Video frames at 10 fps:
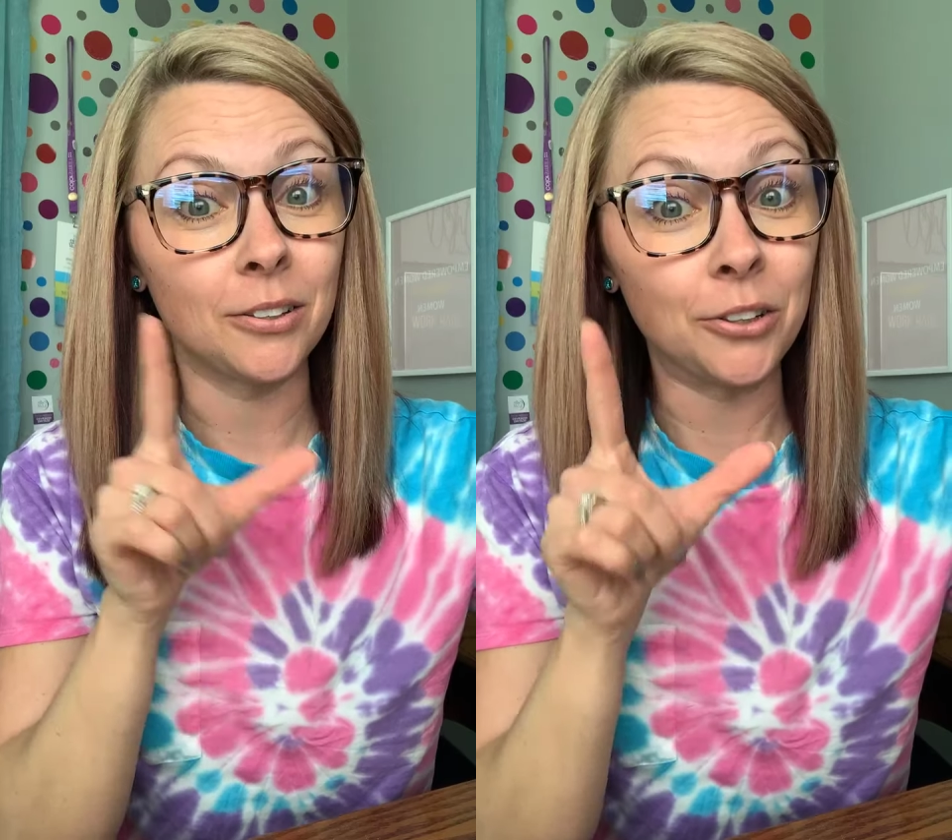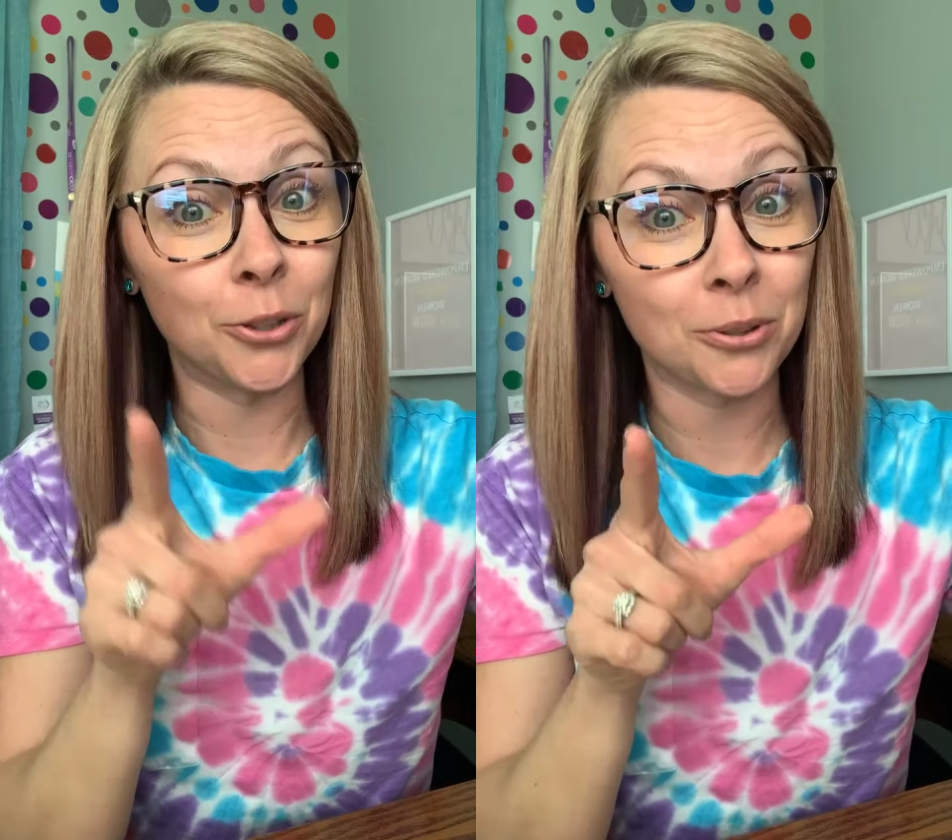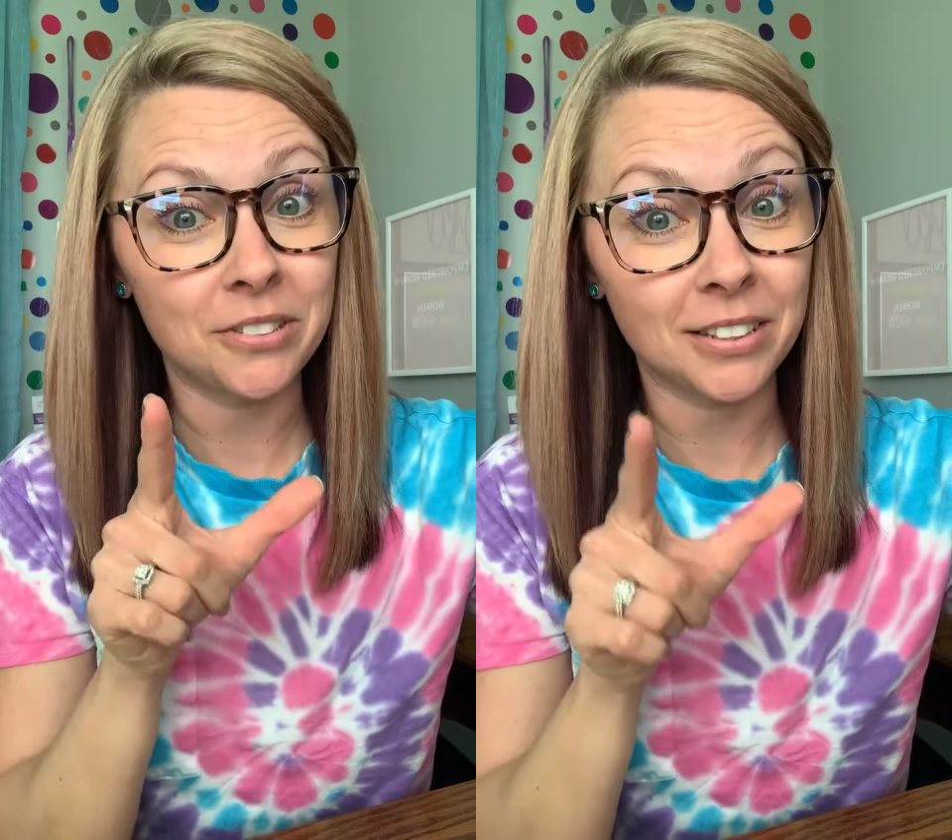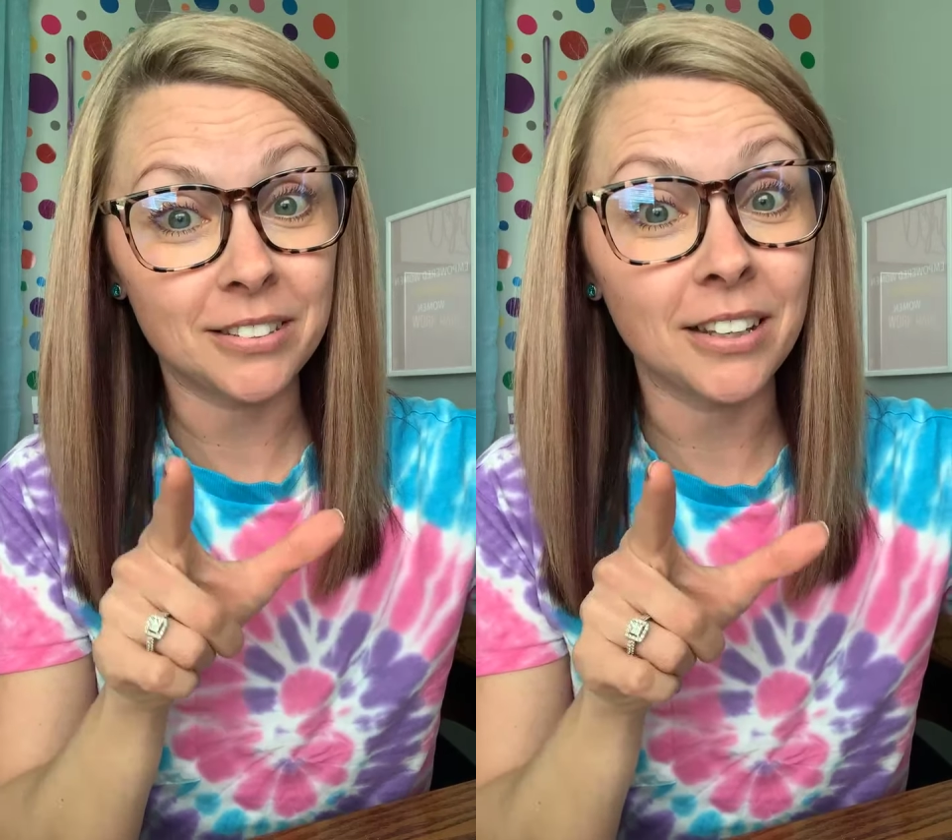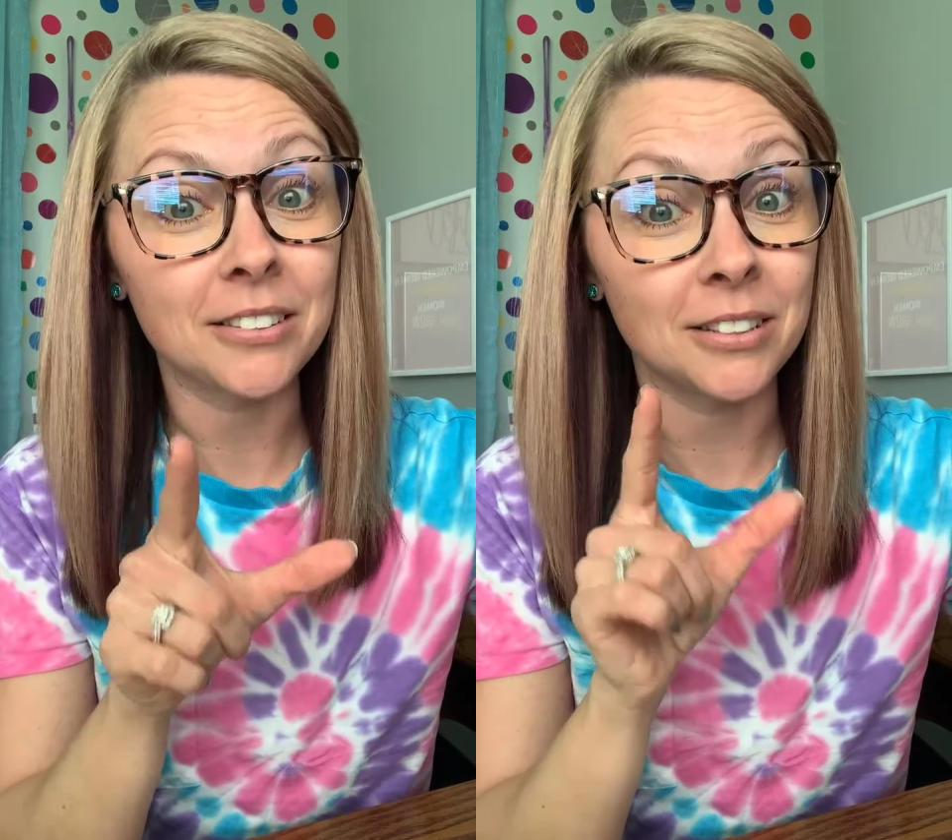Your
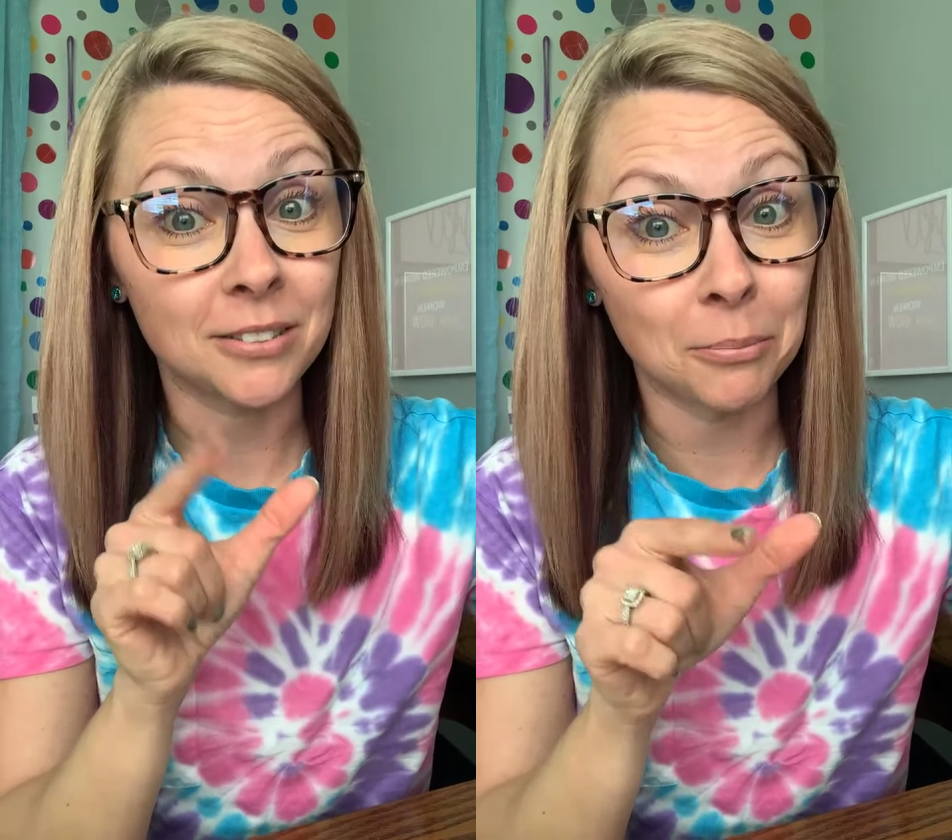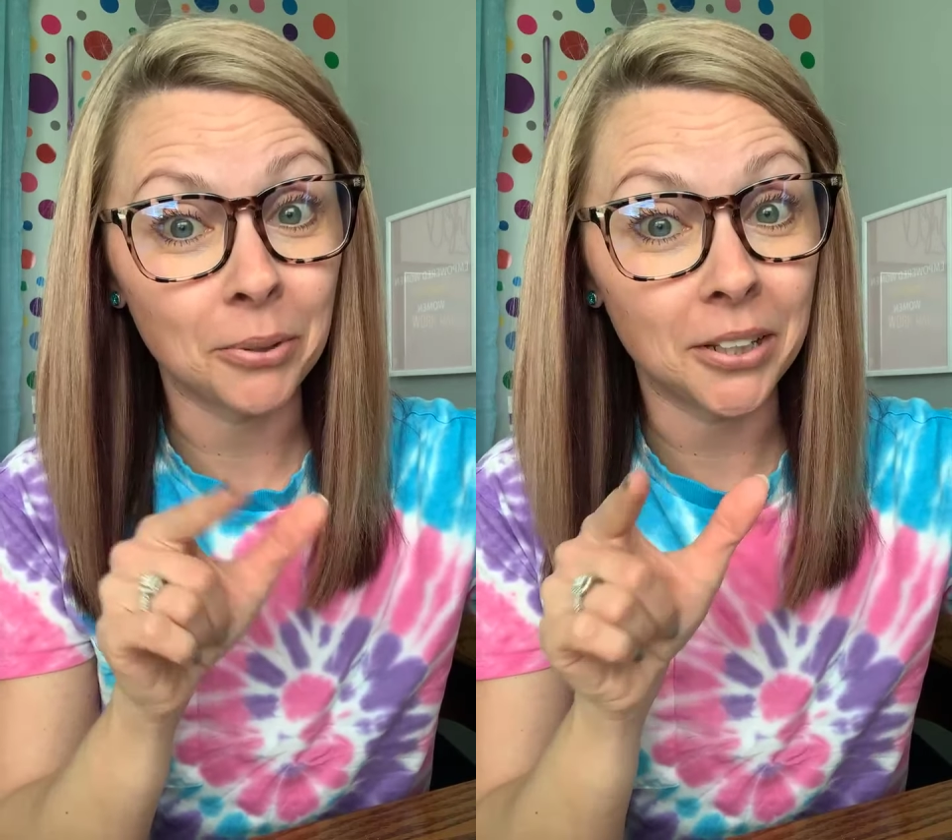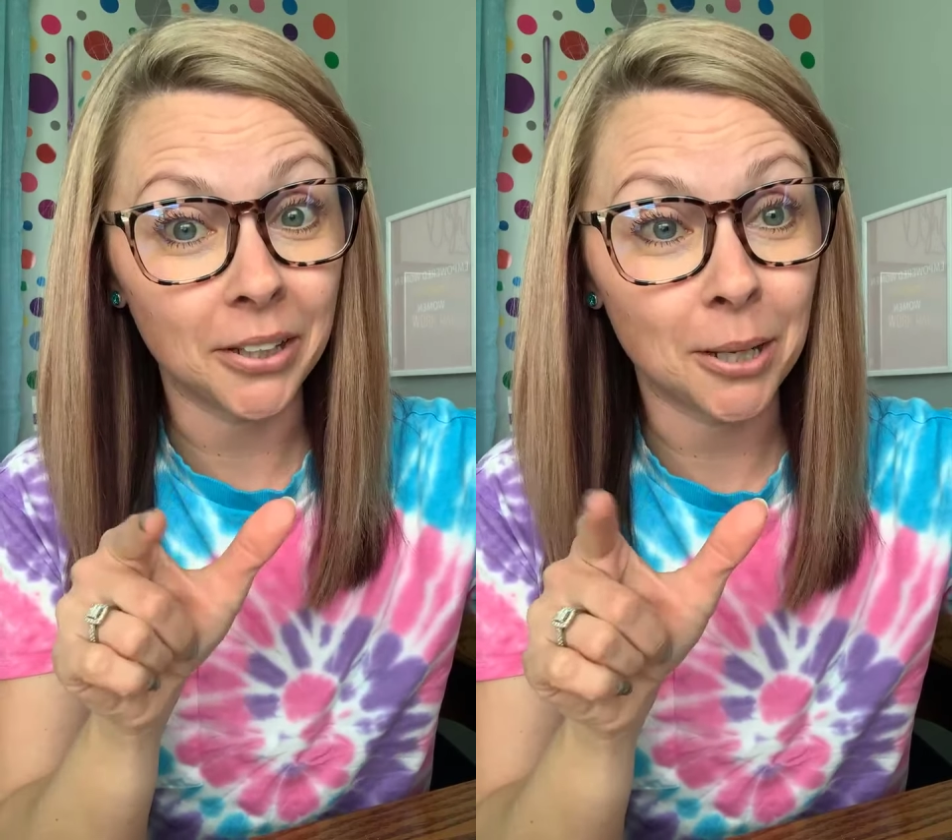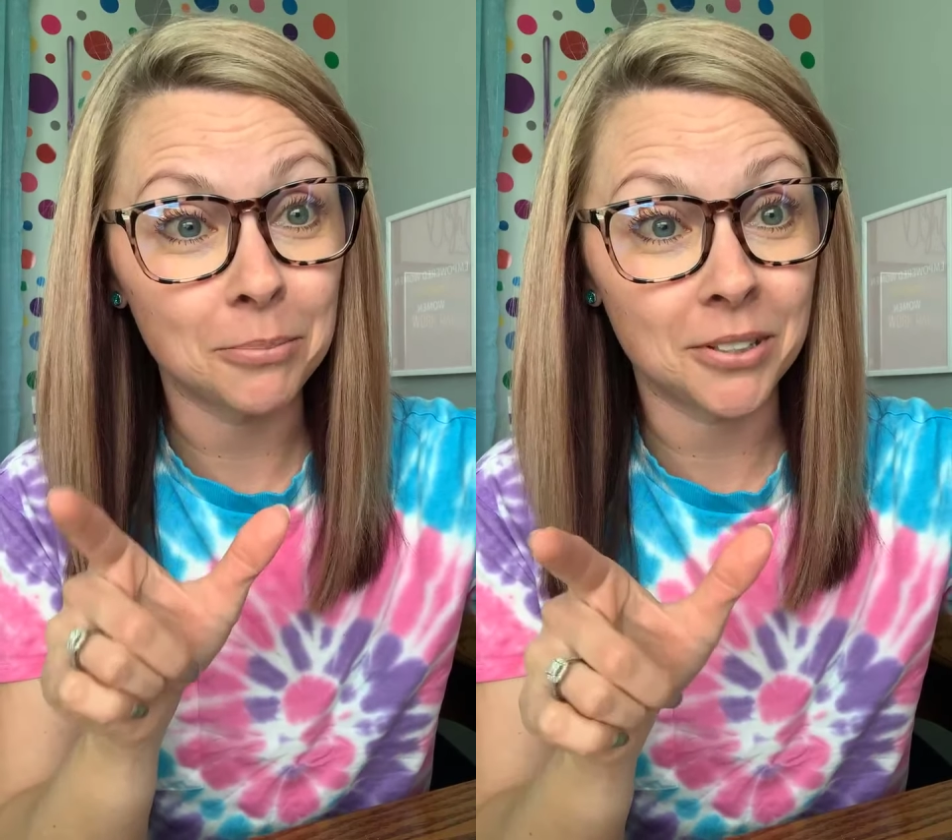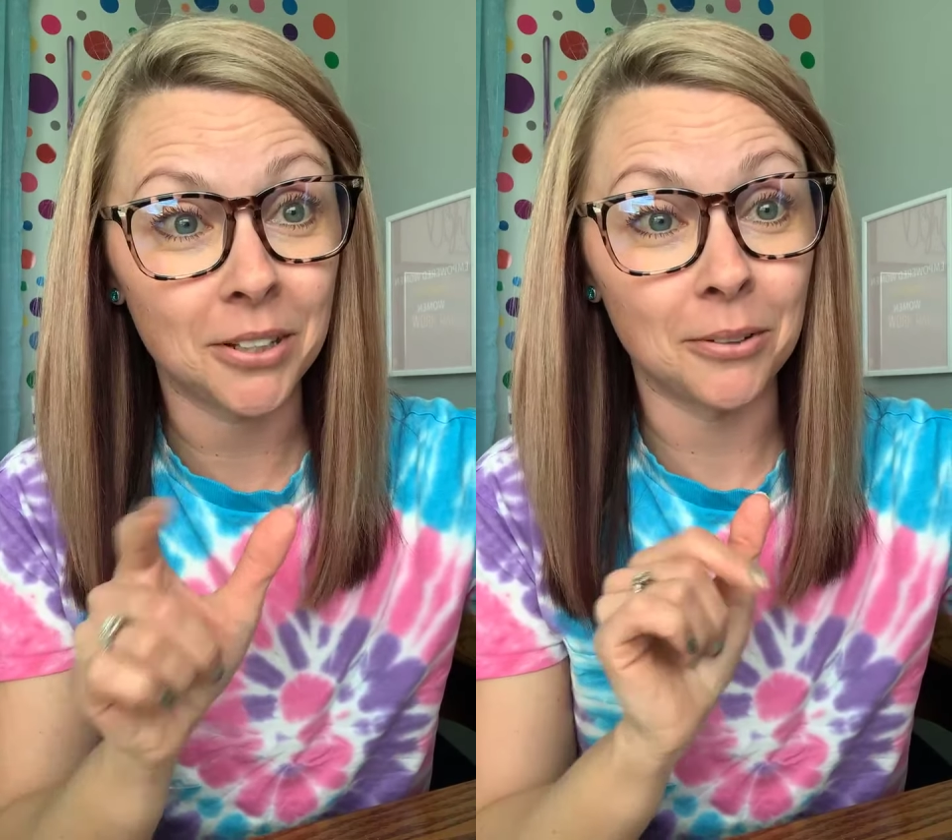success is completely up
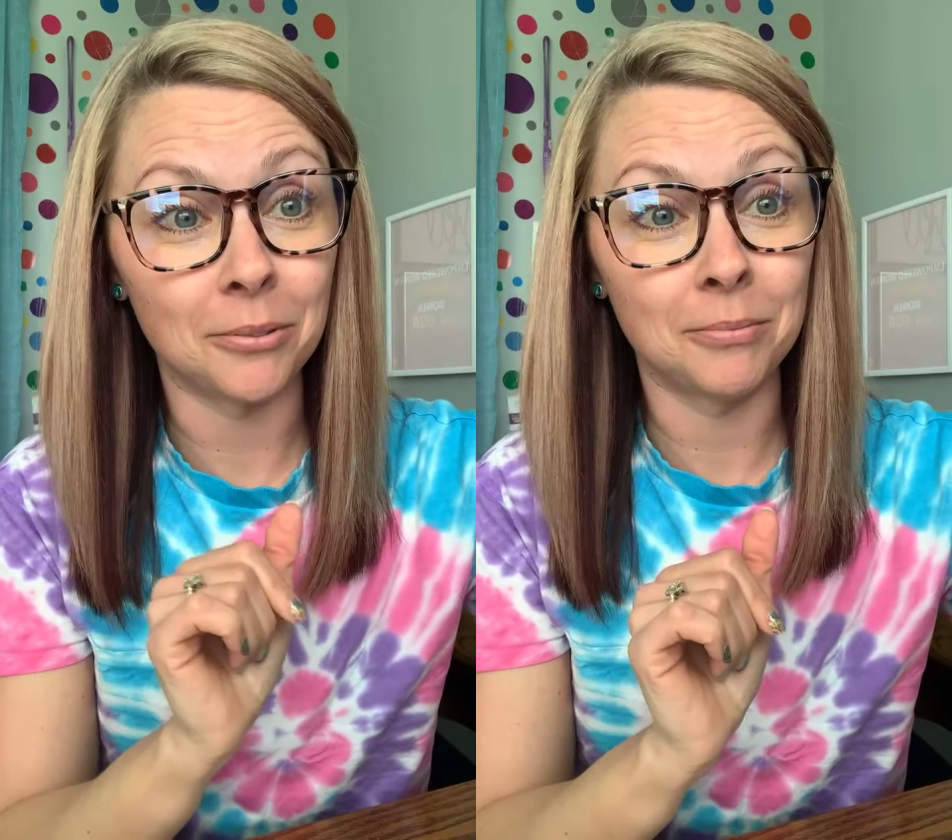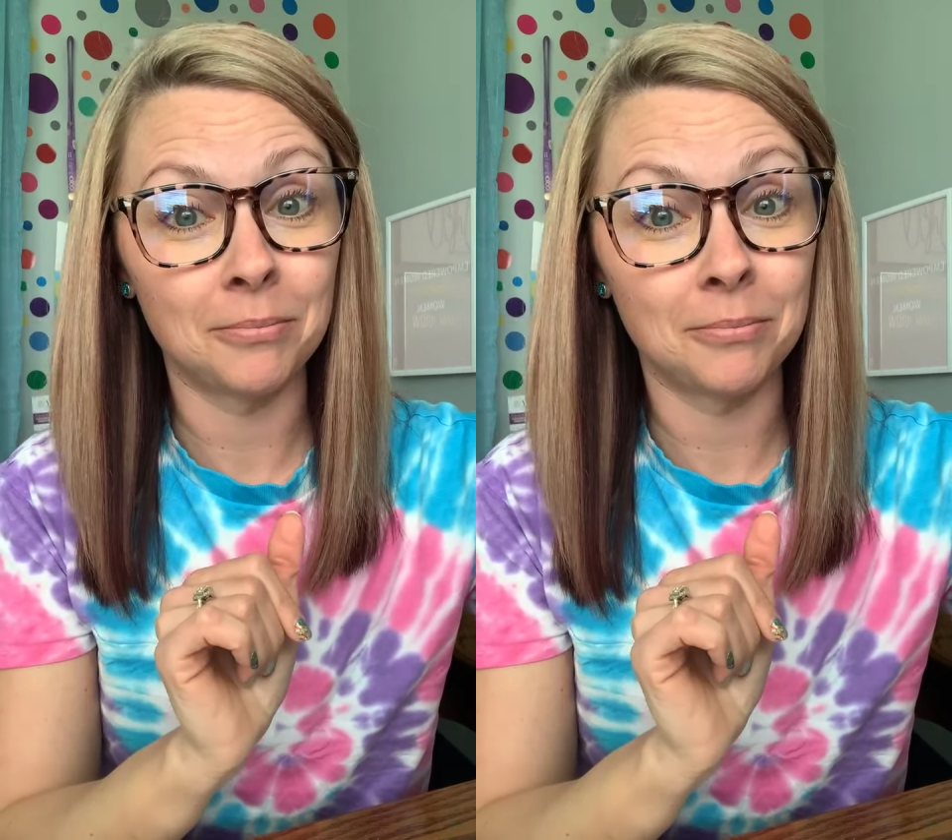to you.